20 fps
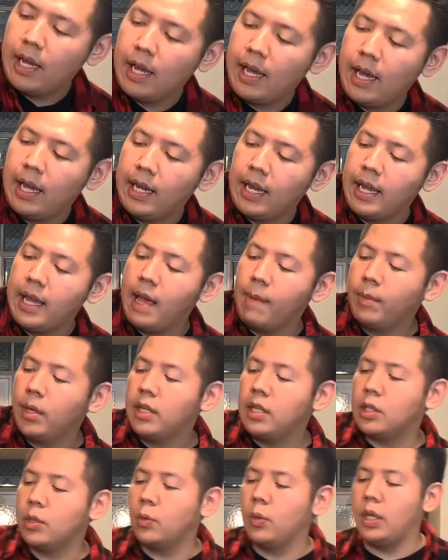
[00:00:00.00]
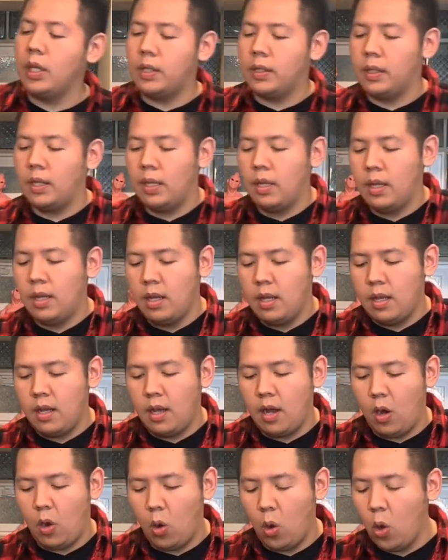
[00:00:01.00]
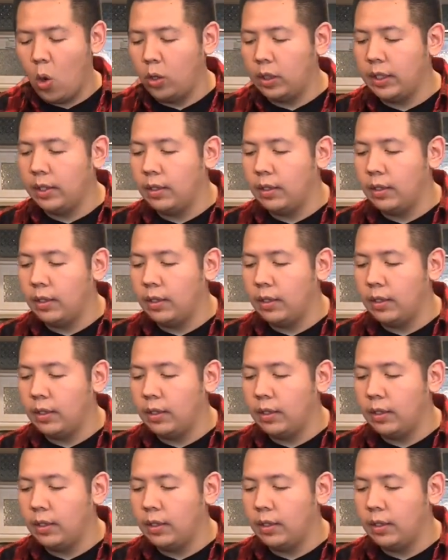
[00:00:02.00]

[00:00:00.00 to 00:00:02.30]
And I am gonna squeeze a whole little